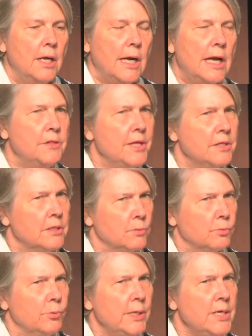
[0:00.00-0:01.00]
I think the
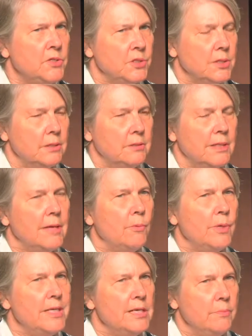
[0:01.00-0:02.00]
reason that
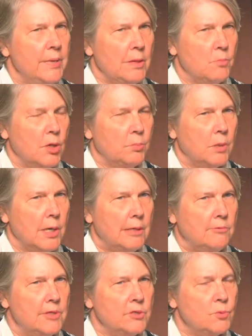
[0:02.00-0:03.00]
we didn't make more
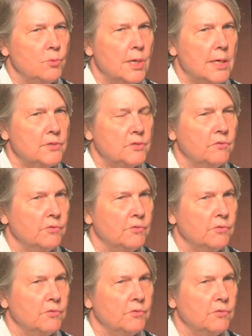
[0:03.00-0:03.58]
progress was,